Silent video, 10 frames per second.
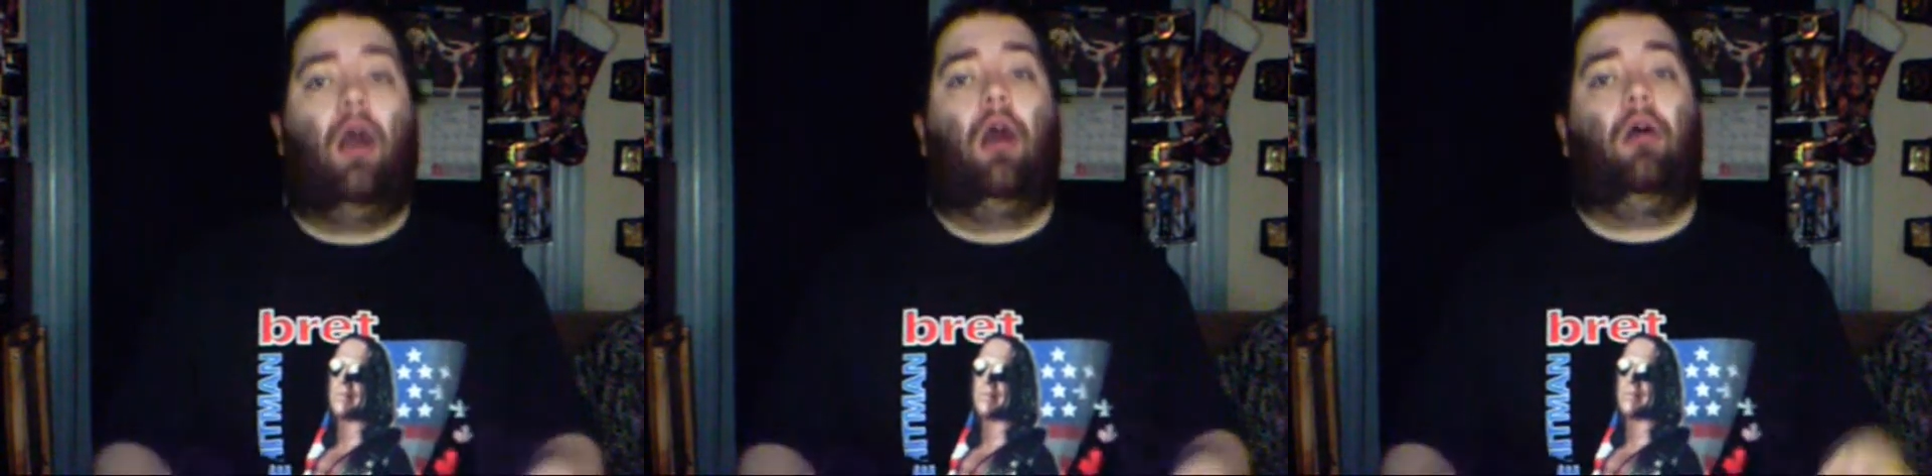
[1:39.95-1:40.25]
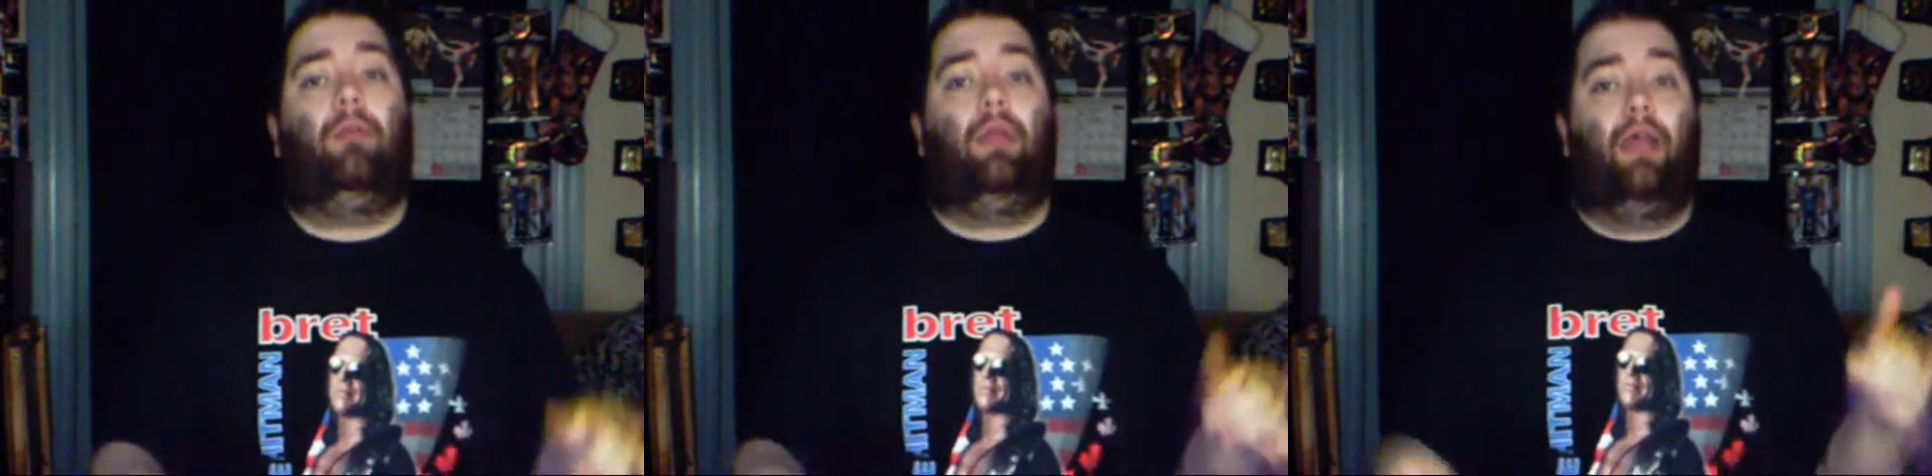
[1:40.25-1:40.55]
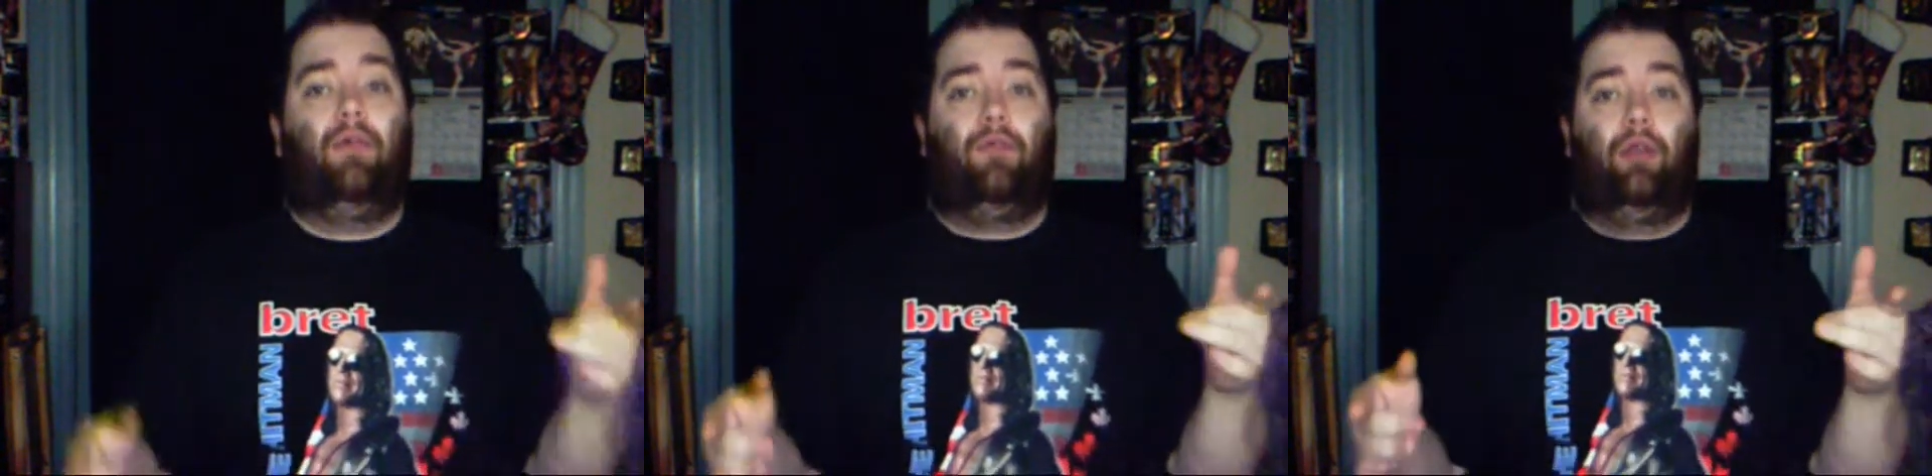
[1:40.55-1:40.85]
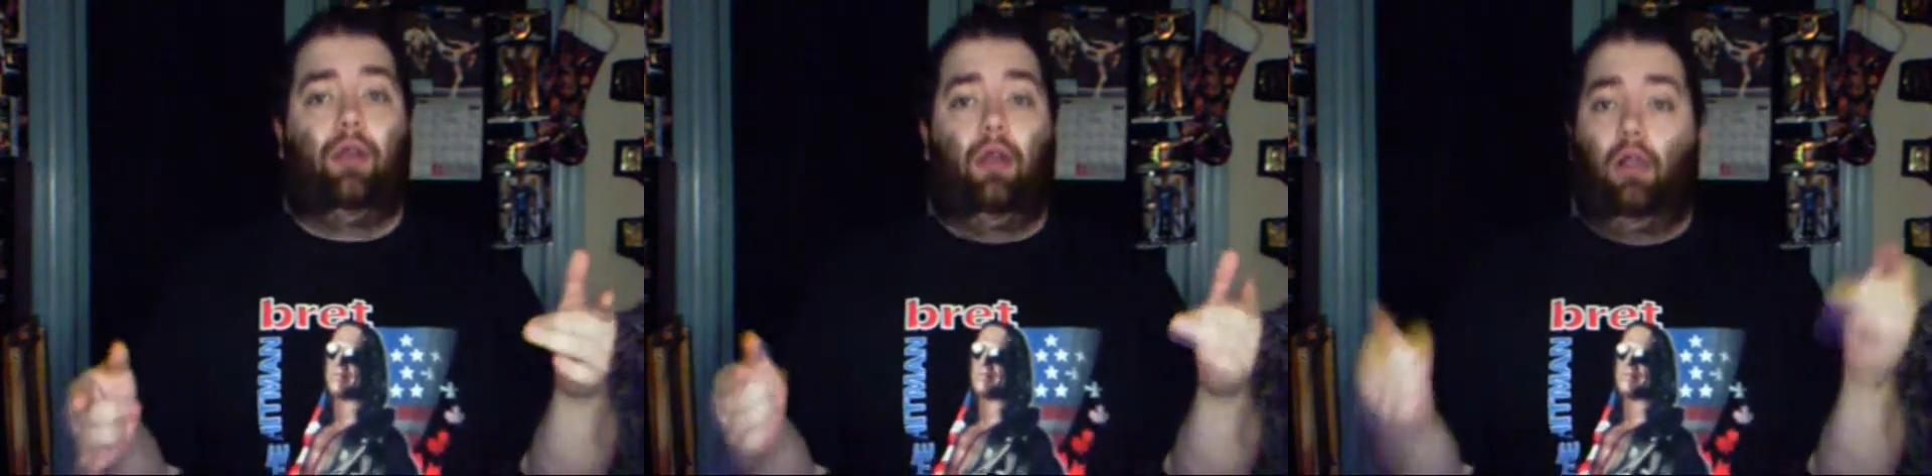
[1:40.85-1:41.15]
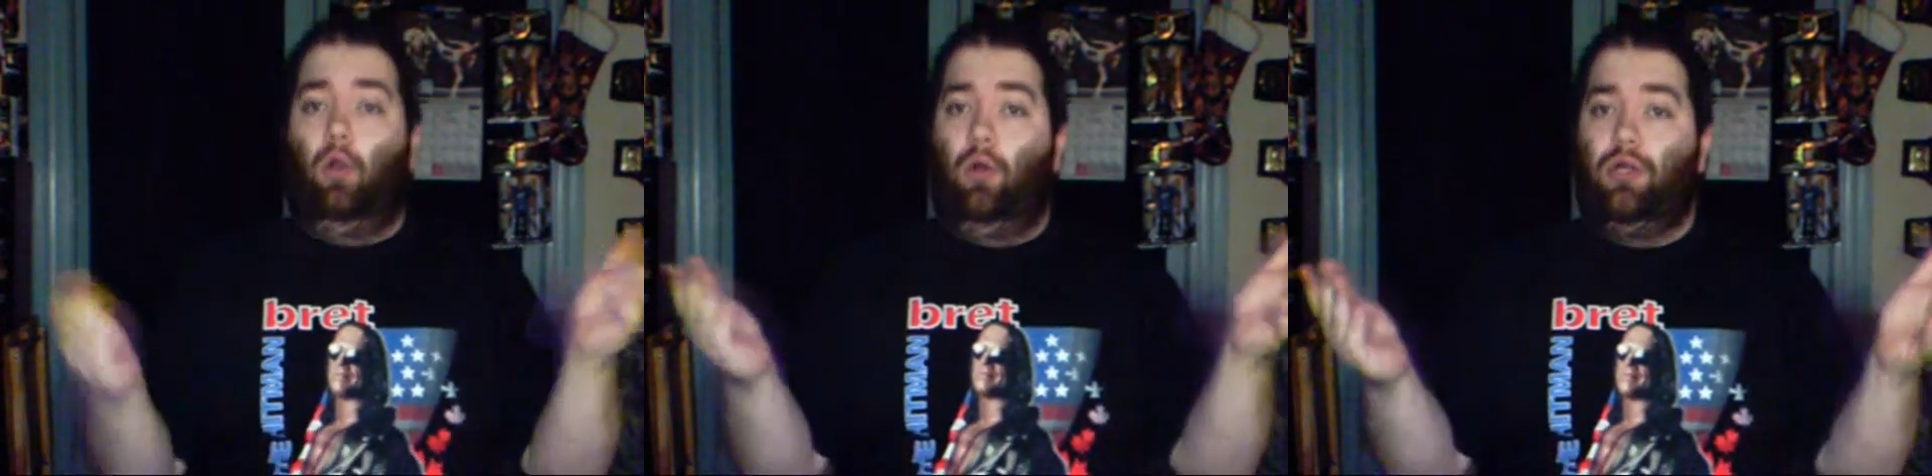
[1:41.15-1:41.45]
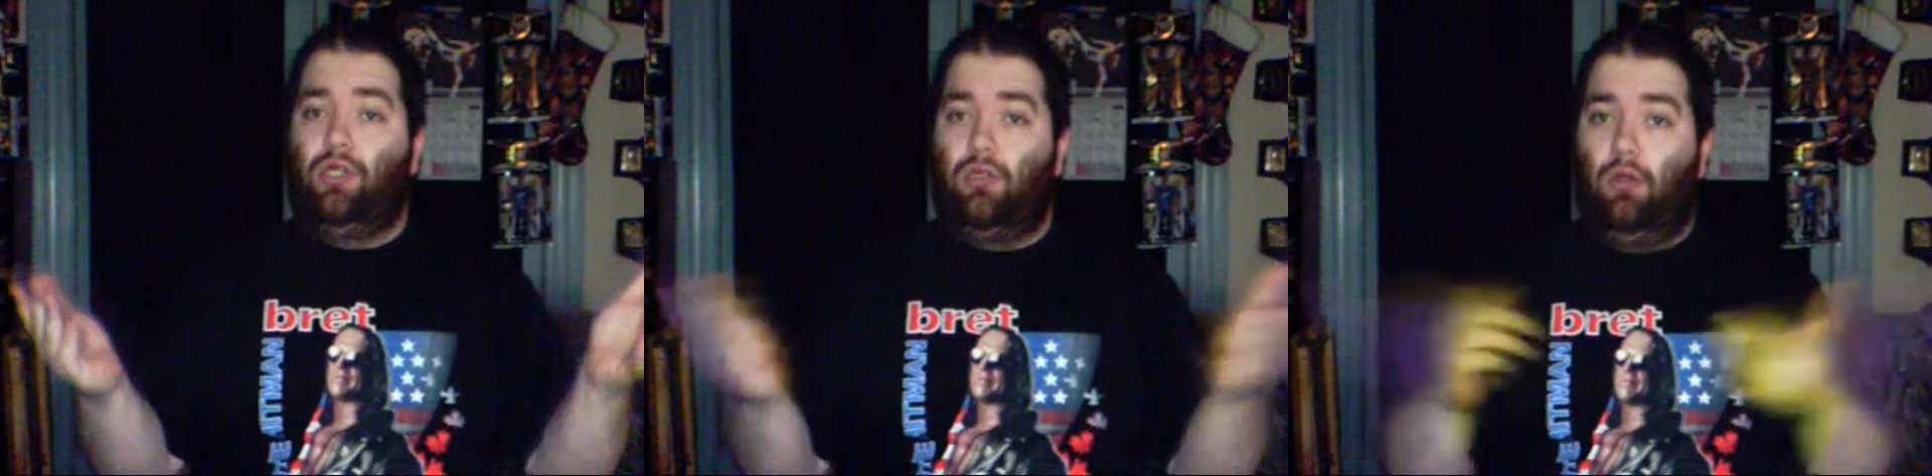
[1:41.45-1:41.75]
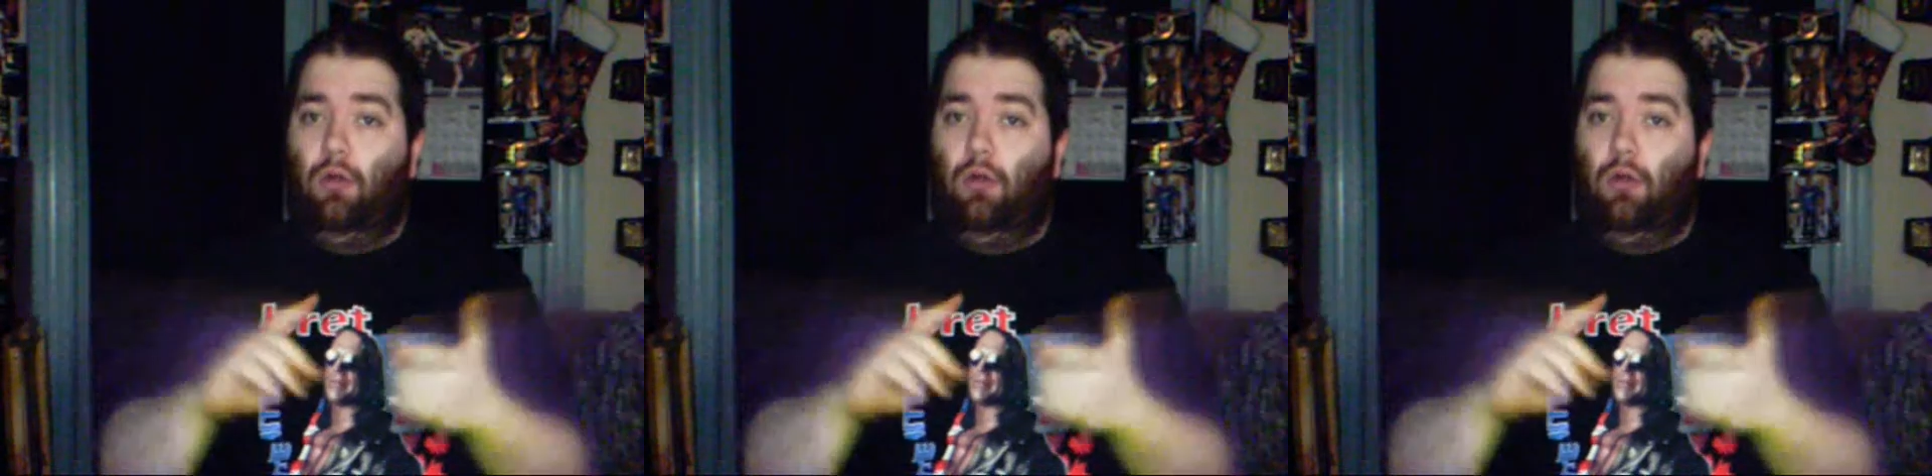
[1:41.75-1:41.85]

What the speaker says: I'll be covering, of course,